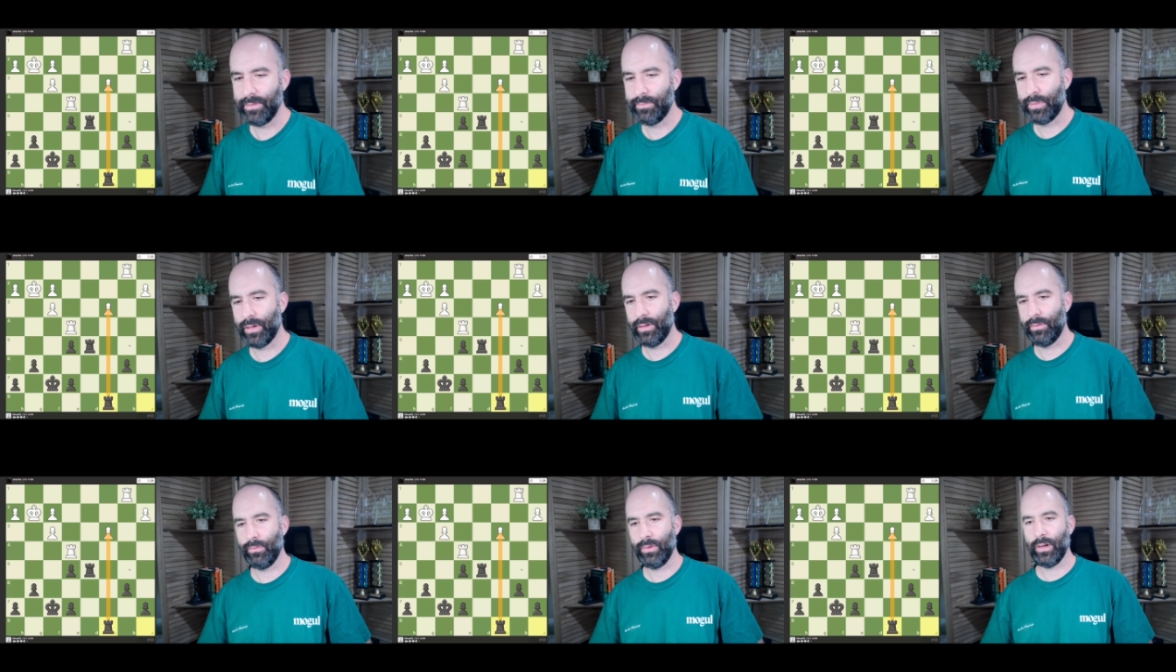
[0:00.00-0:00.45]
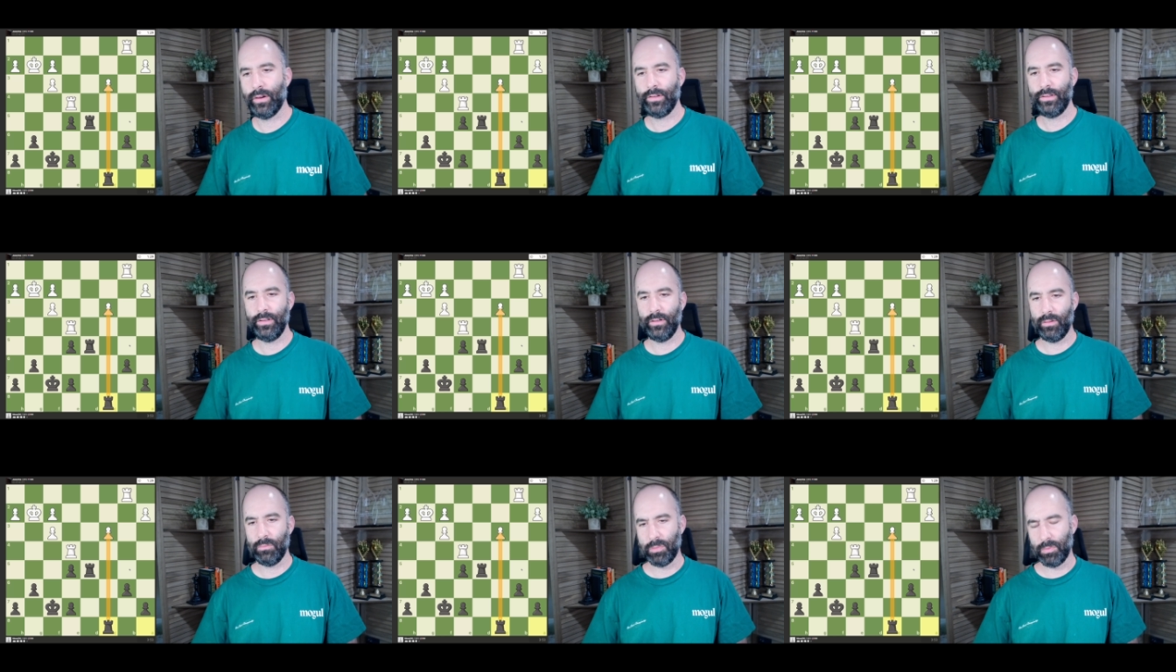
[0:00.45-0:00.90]
but we are
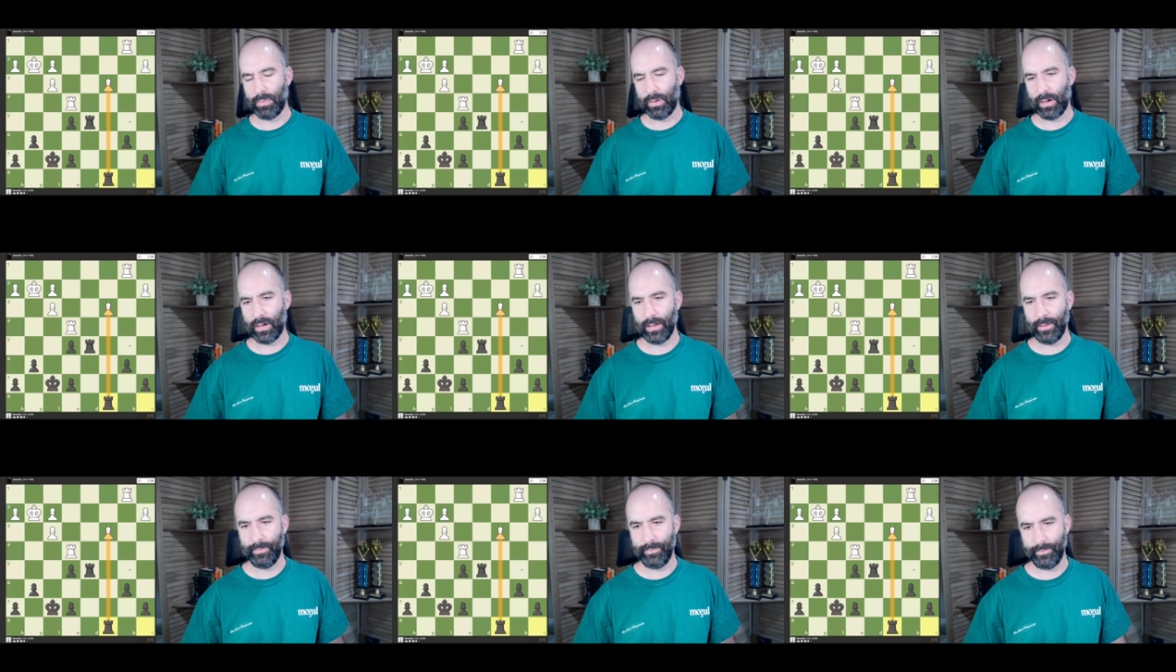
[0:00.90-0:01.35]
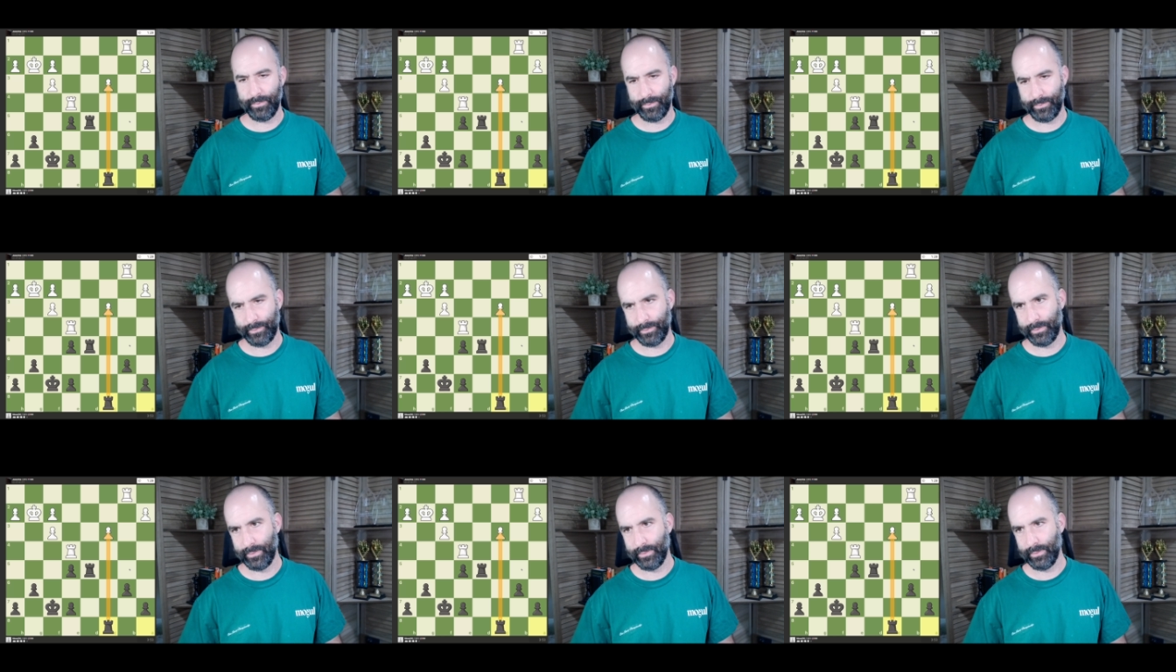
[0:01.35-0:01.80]
still up a pawn.
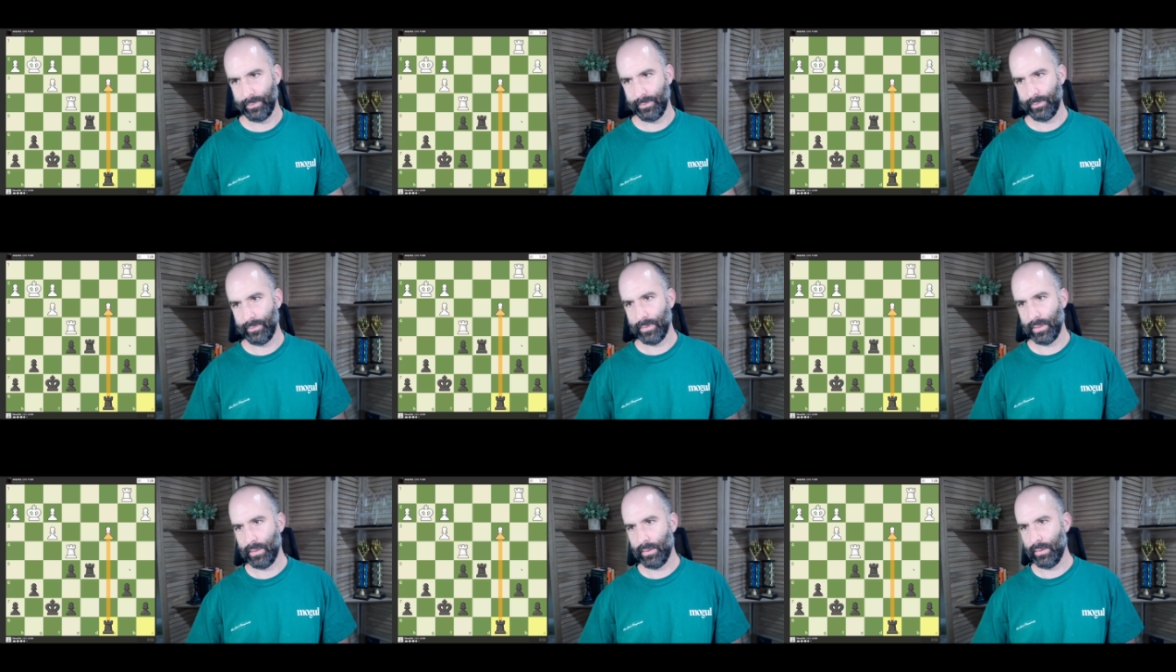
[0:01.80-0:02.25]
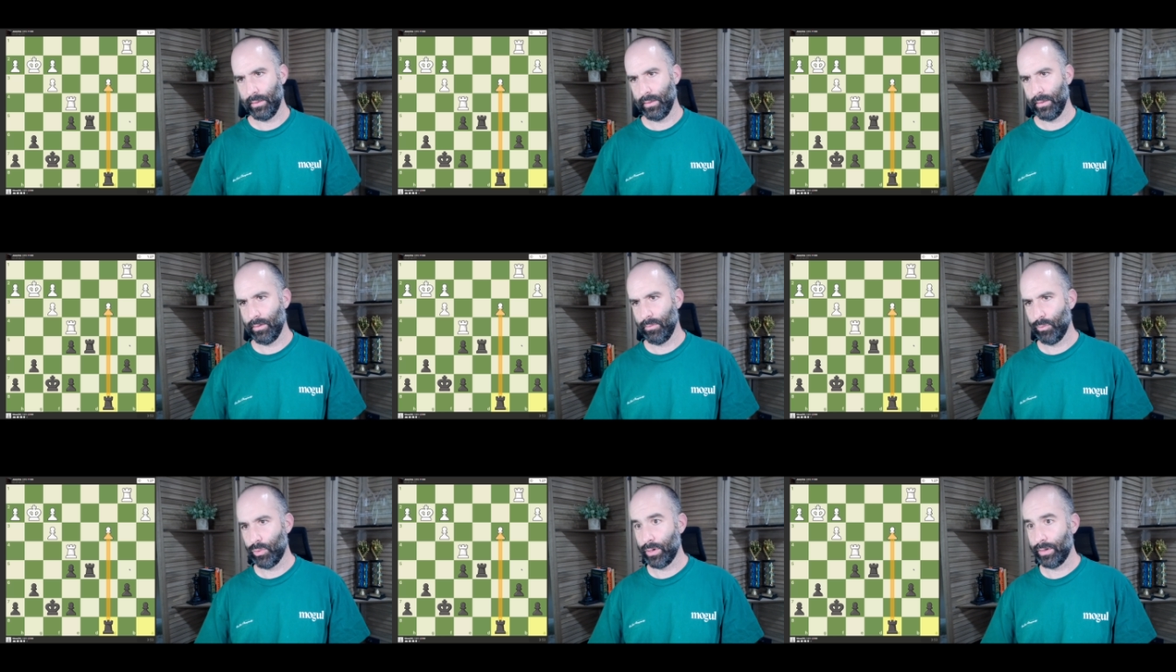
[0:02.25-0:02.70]

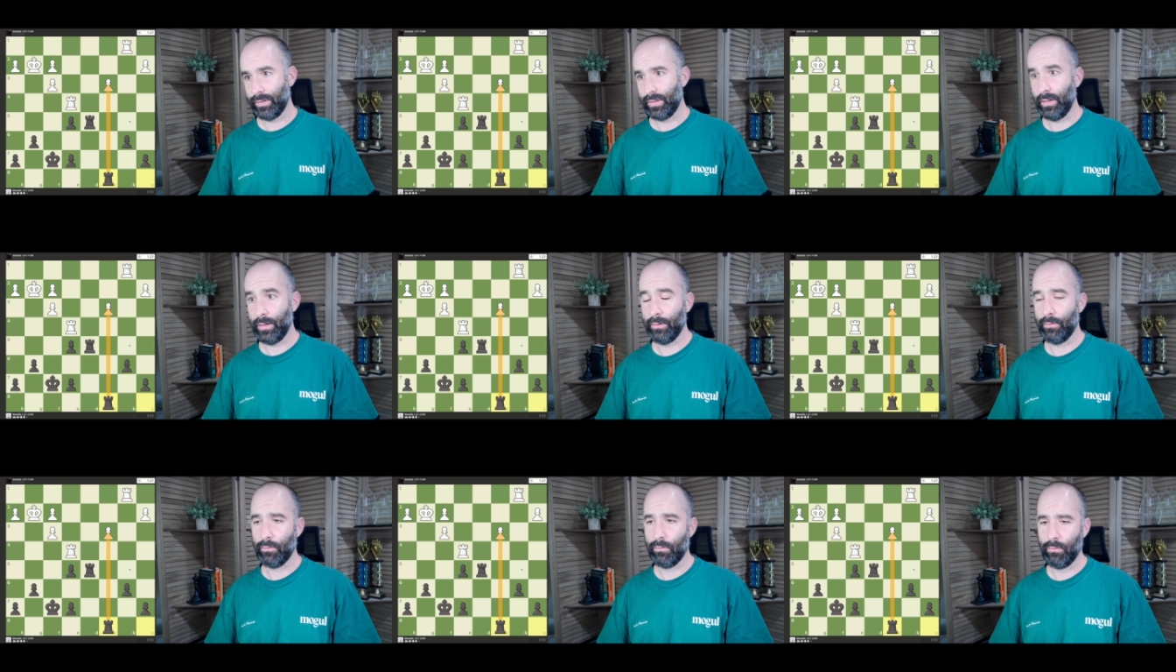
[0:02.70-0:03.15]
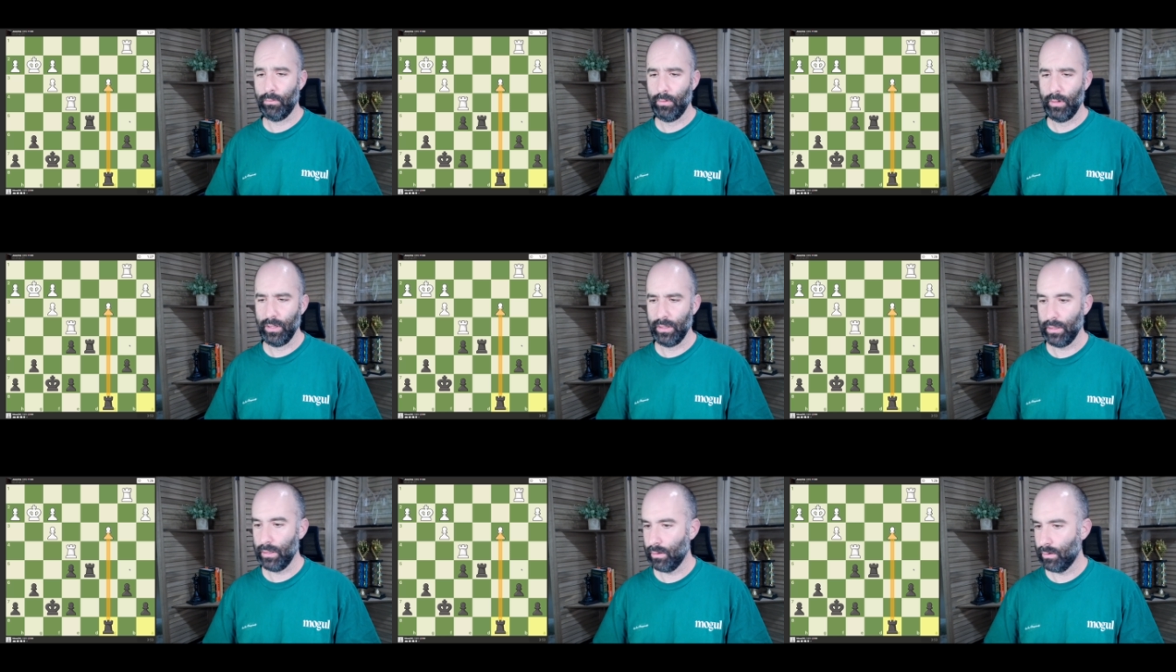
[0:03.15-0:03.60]
Opponent's getting
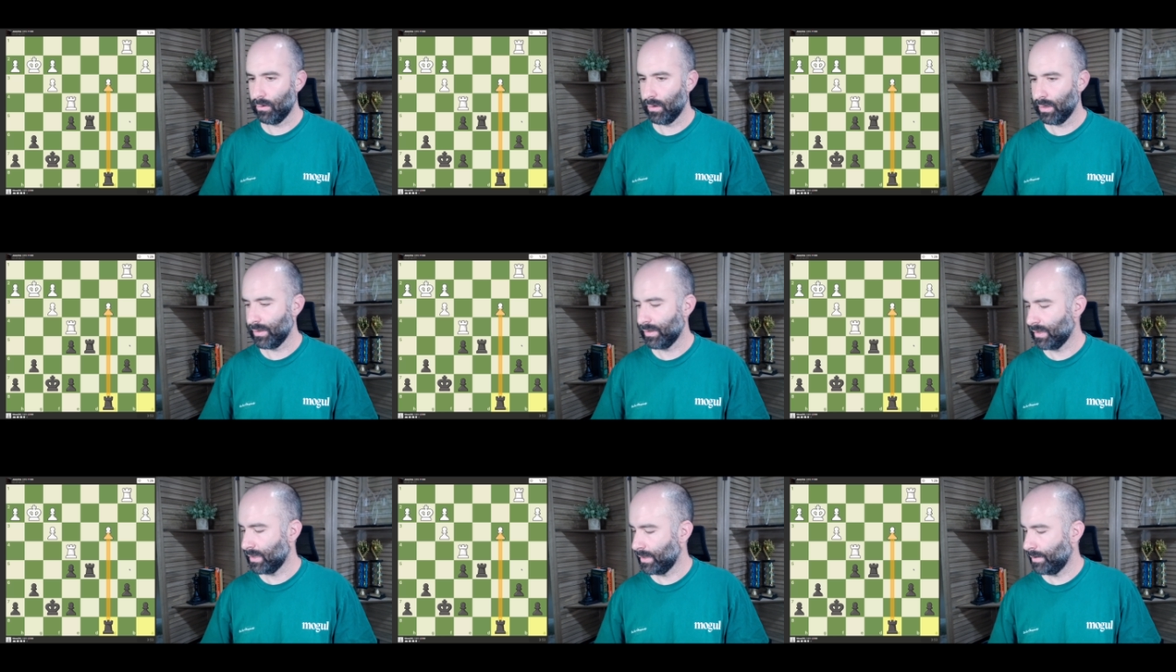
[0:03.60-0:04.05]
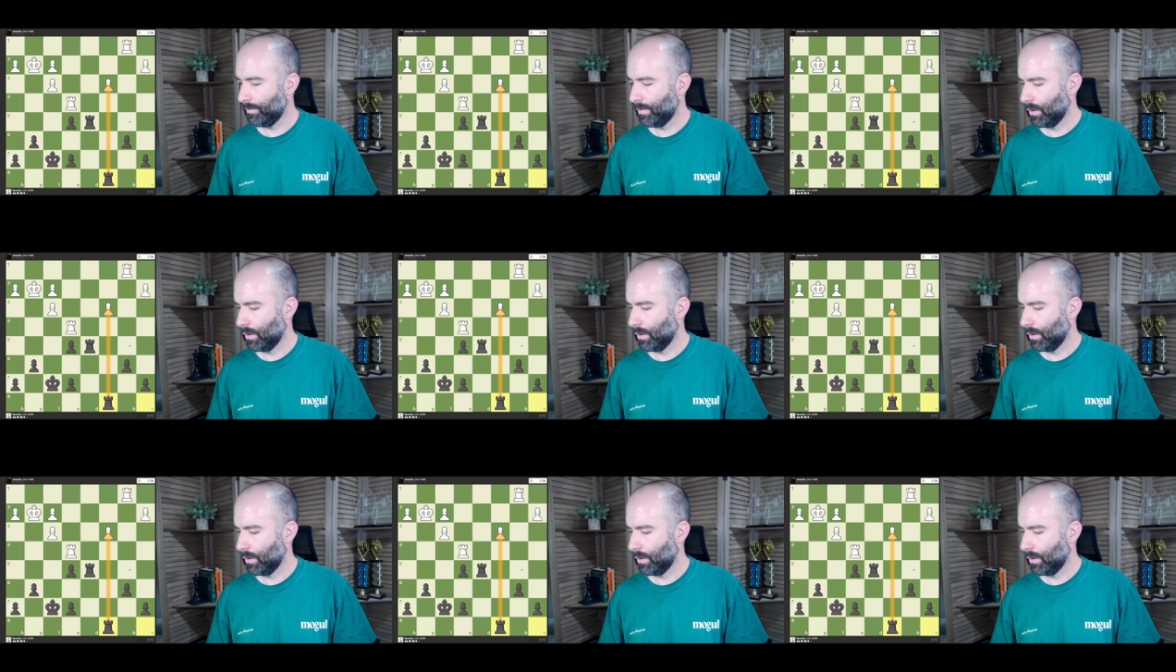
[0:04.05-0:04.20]
really low on time.